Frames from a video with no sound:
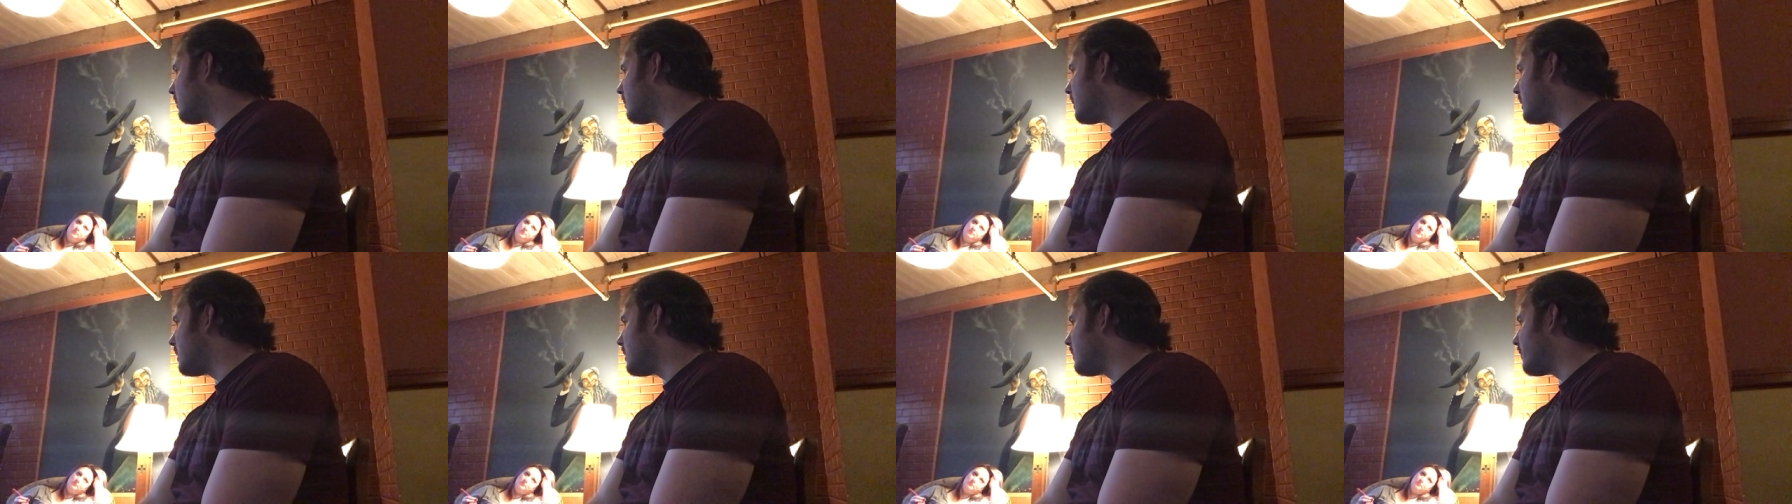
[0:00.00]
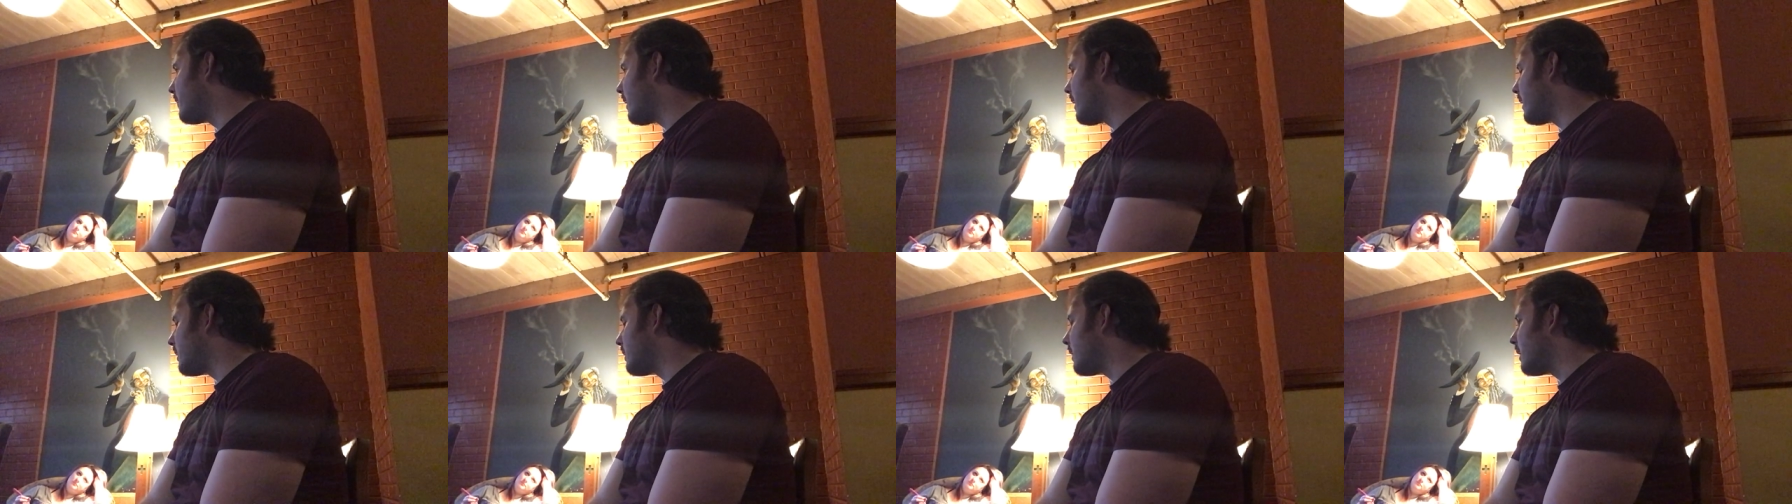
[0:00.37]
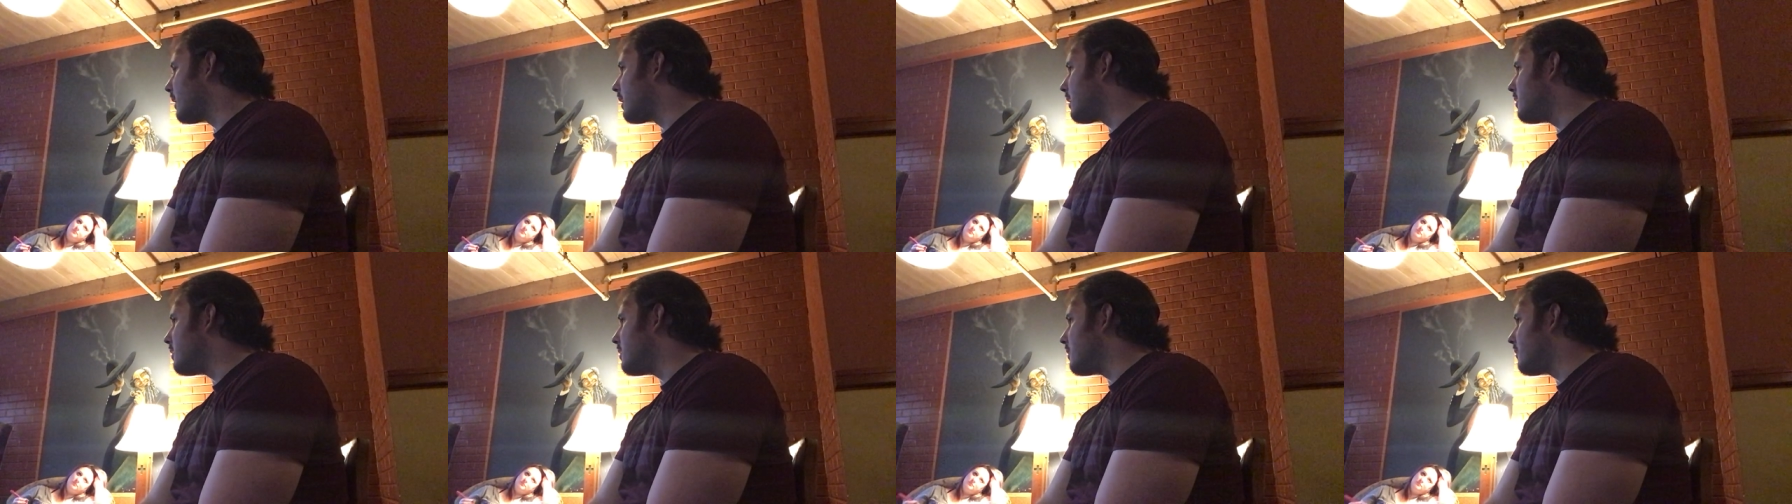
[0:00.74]
when you find
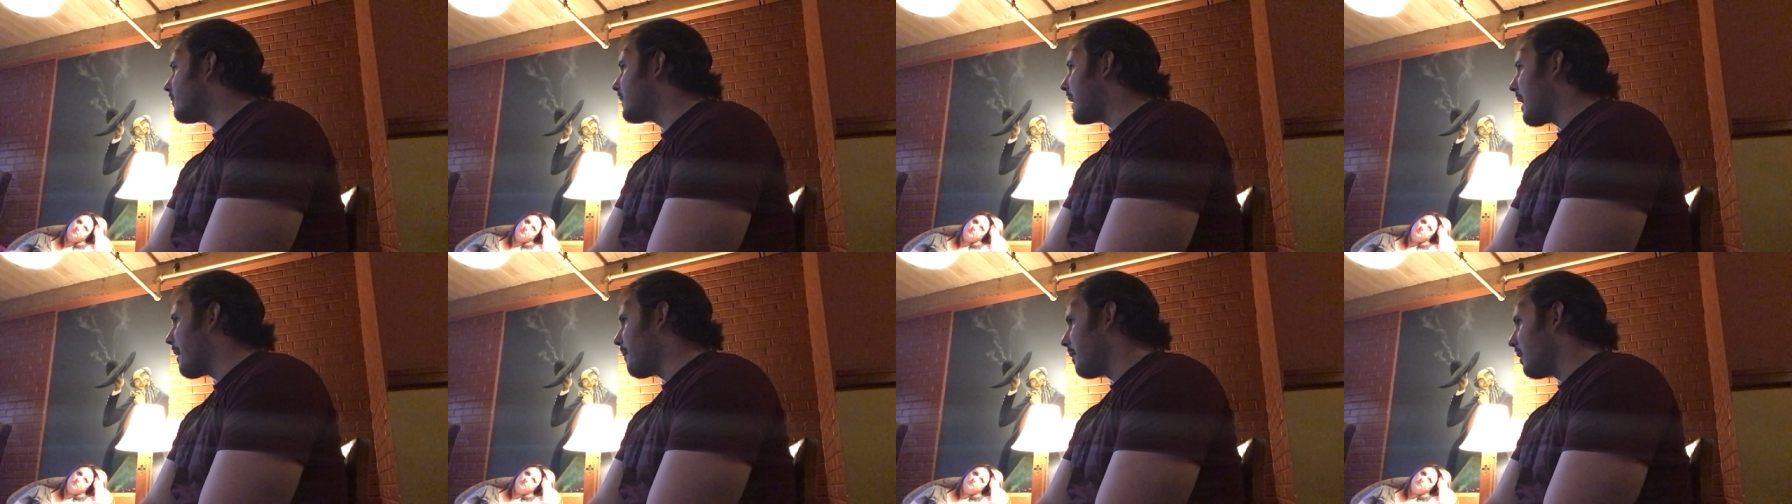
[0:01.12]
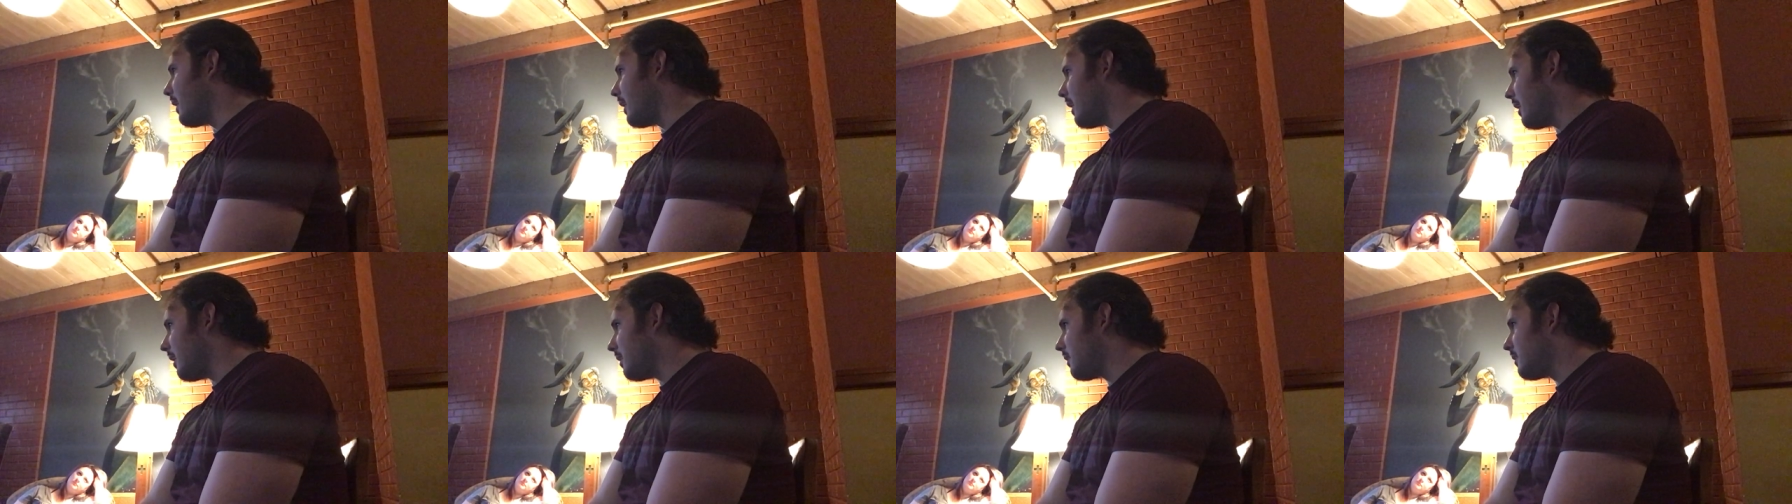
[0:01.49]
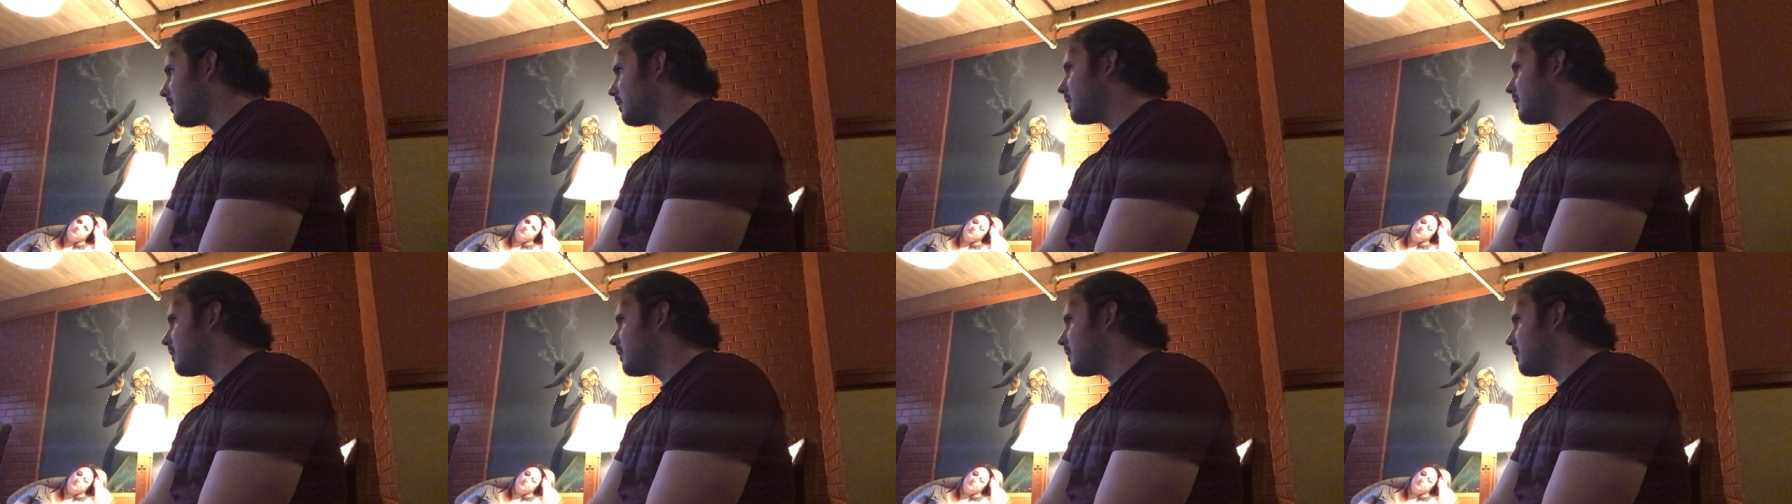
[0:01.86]
like a new family